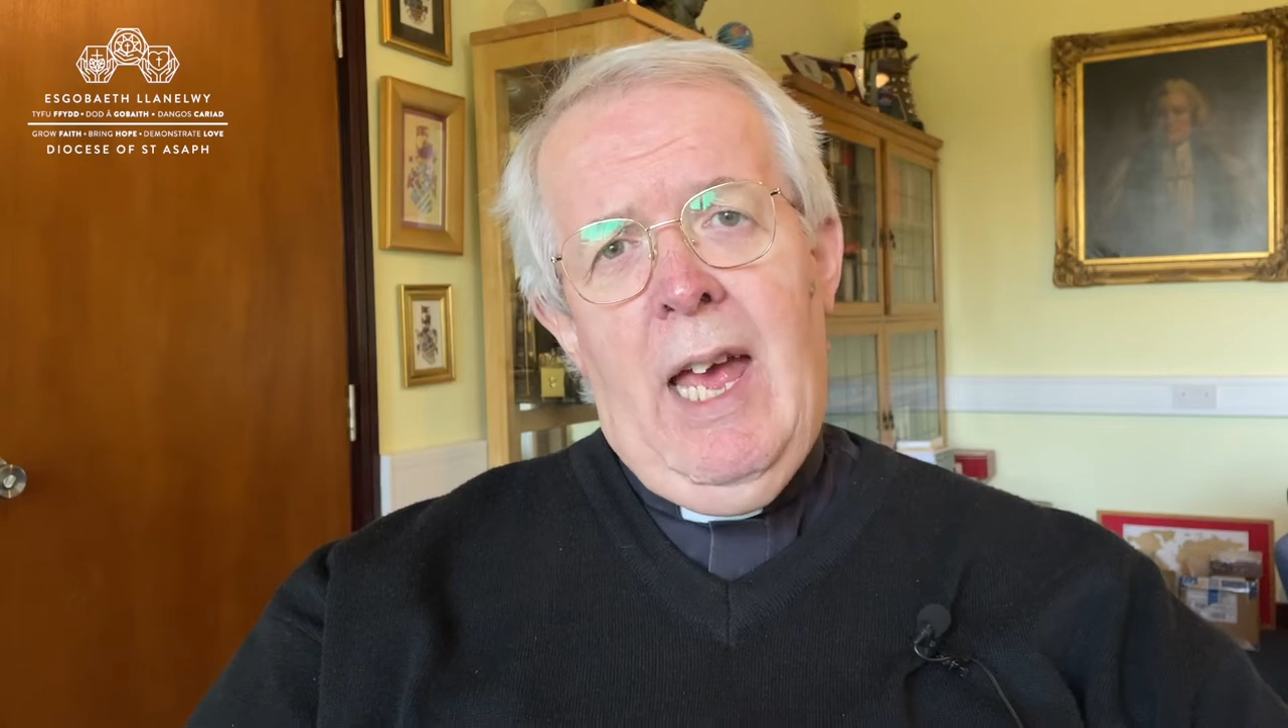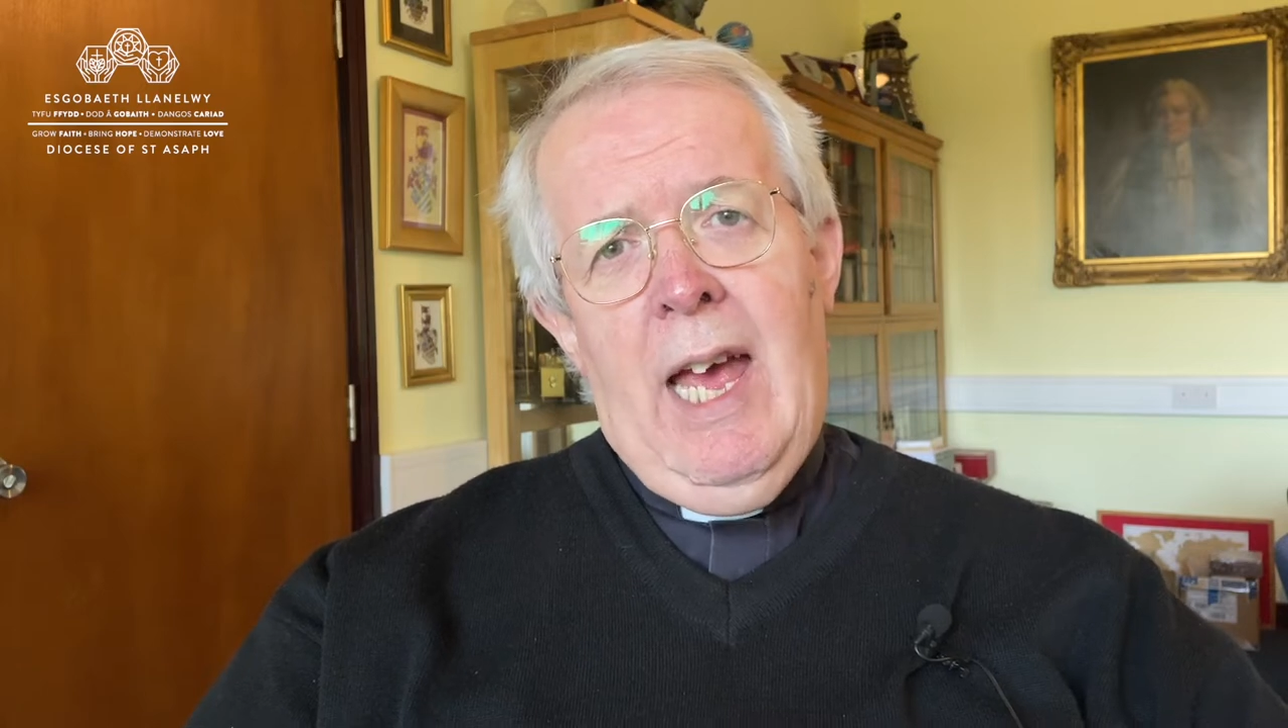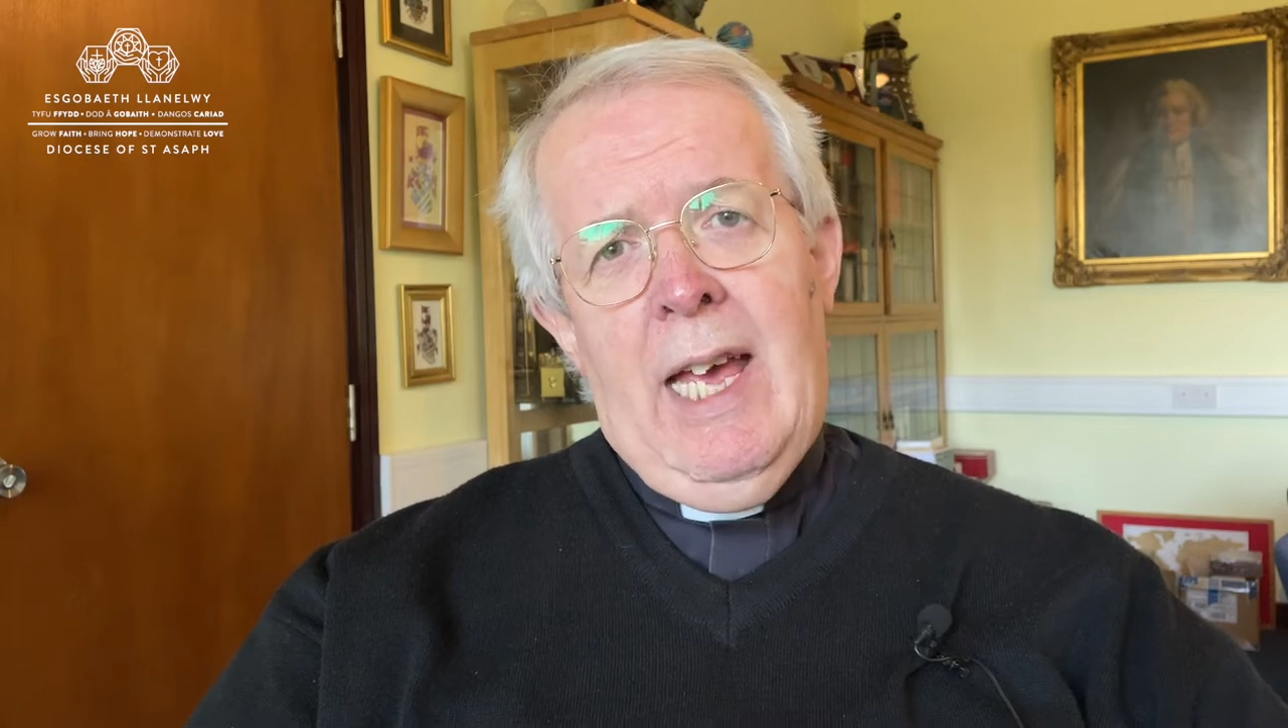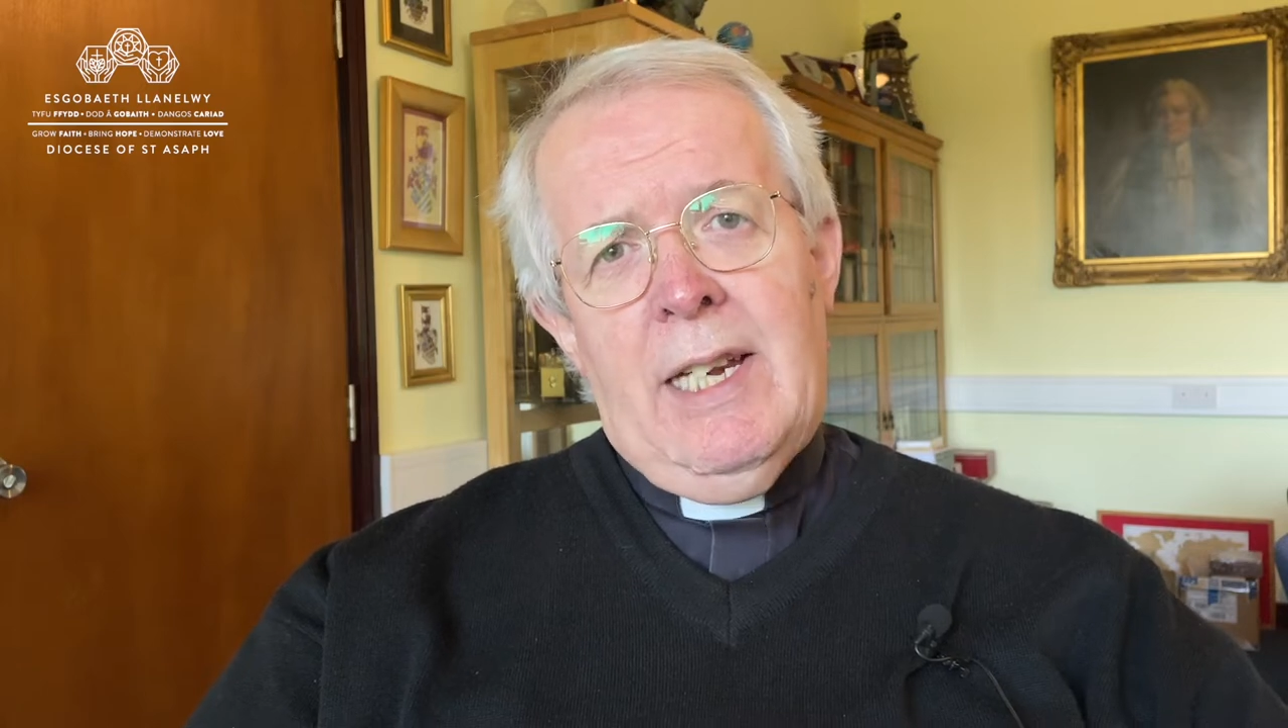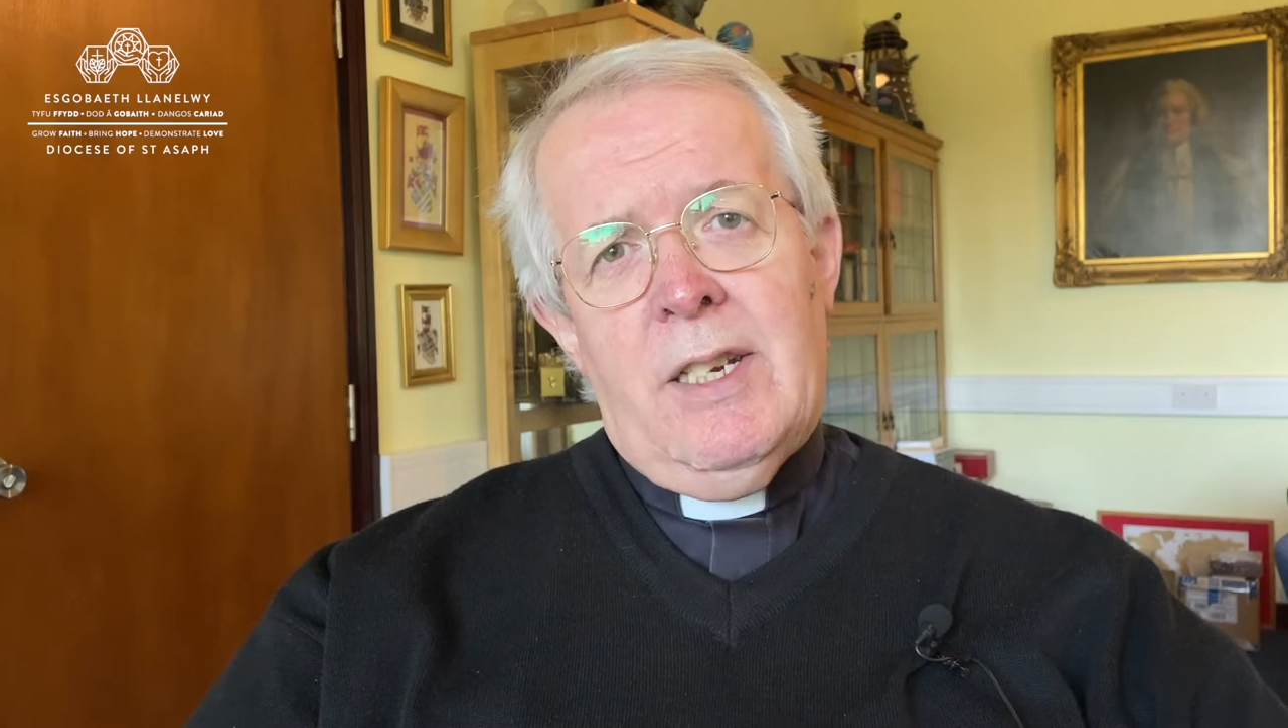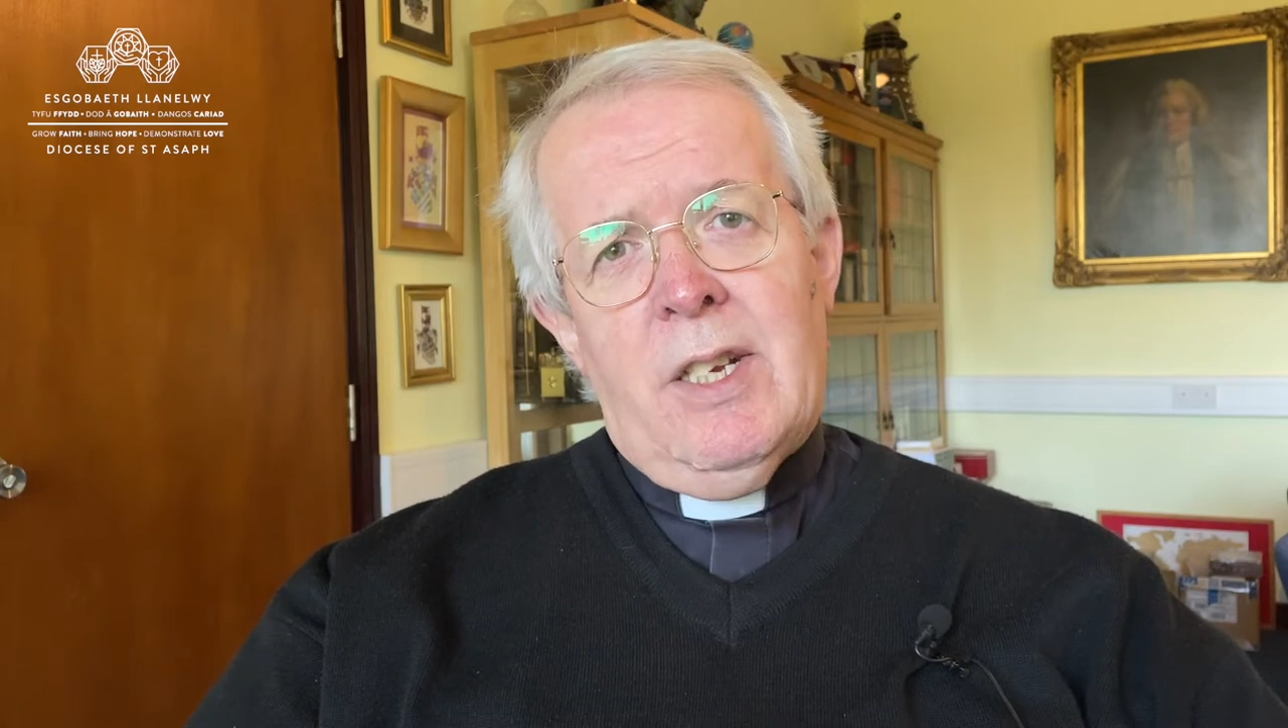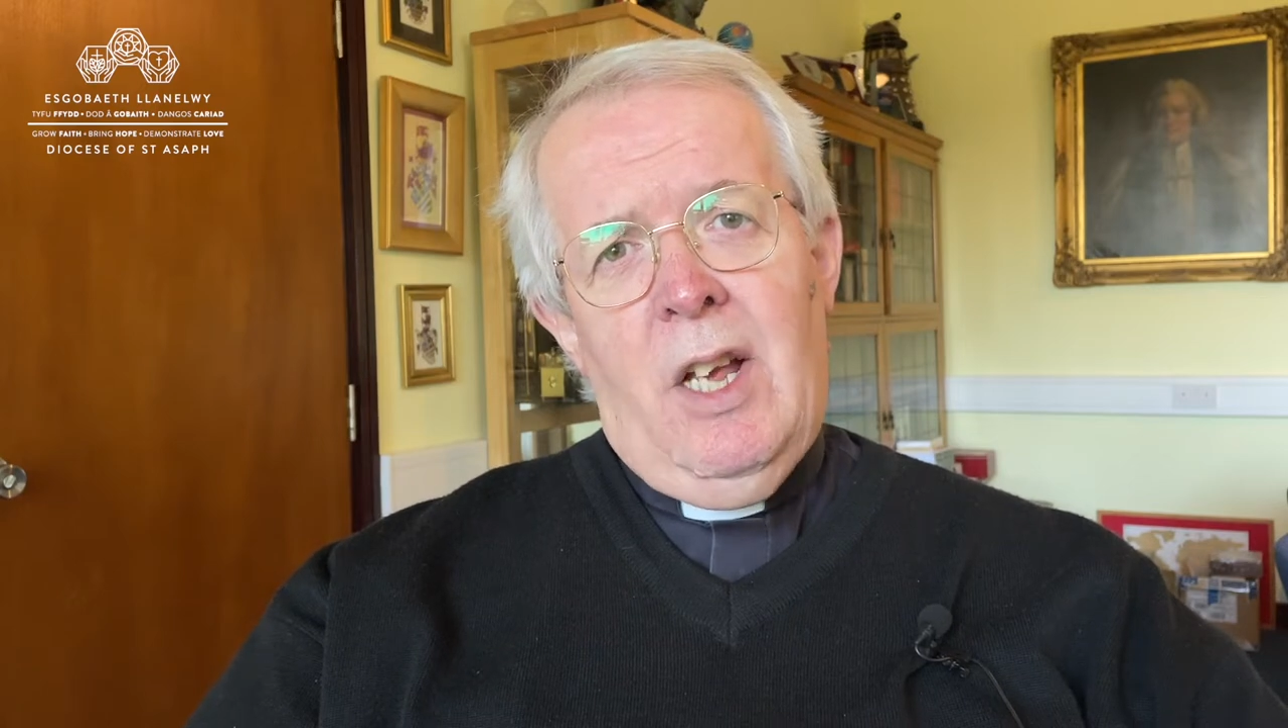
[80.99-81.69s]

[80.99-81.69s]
and